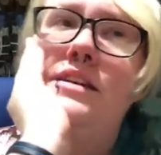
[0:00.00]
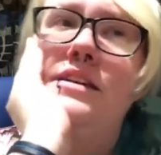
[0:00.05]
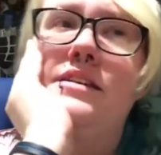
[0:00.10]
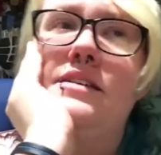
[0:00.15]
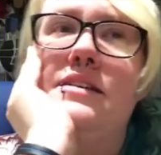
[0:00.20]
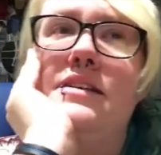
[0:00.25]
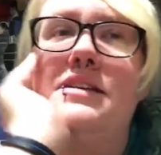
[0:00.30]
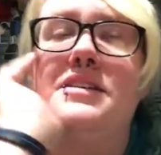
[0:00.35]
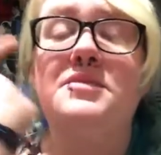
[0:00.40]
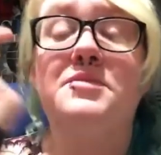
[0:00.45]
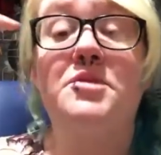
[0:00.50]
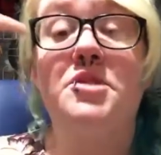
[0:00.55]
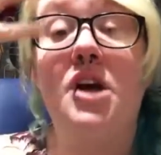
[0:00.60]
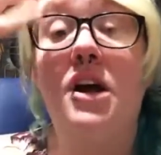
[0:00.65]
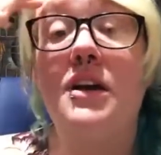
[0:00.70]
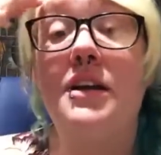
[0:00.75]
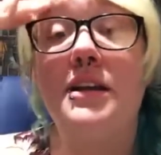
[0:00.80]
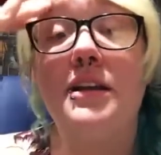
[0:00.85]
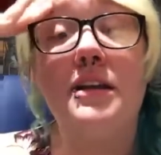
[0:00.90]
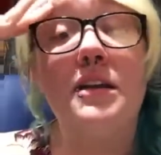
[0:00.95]
And I ended up
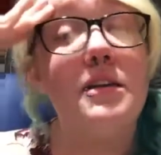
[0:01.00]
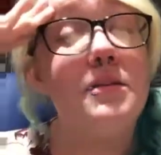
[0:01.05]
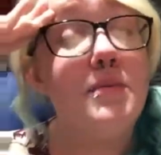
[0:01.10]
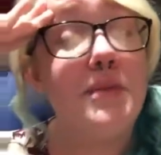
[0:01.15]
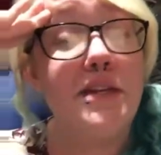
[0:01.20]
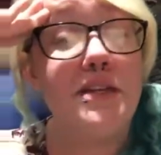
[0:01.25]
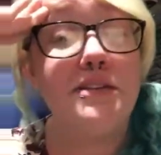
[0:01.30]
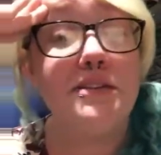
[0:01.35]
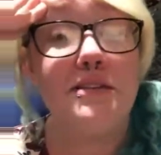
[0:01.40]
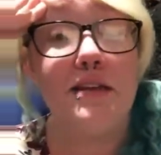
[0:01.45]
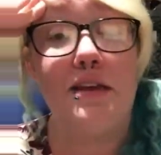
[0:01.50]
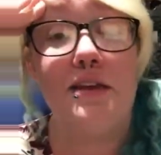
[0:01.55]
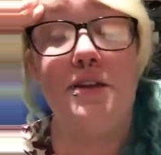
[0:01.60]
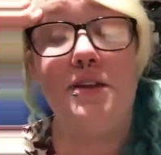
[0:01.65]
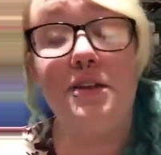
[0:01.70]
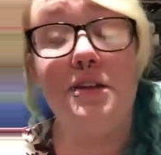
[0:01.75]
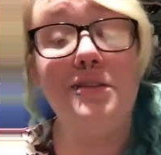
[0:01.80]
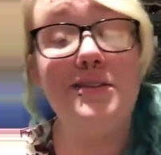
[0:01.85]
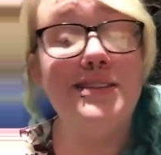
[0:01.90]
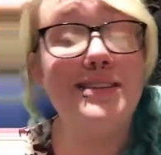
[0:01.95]
talking to him, and he said, you
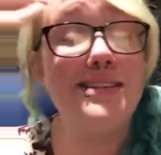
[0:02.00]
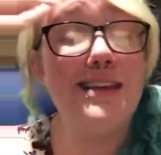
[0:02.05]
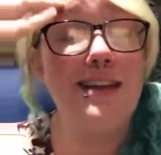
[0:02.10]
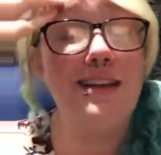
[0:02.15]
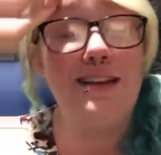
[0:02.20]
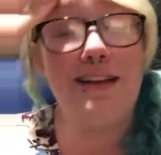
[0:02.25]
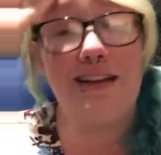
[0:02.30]
know, it's kind of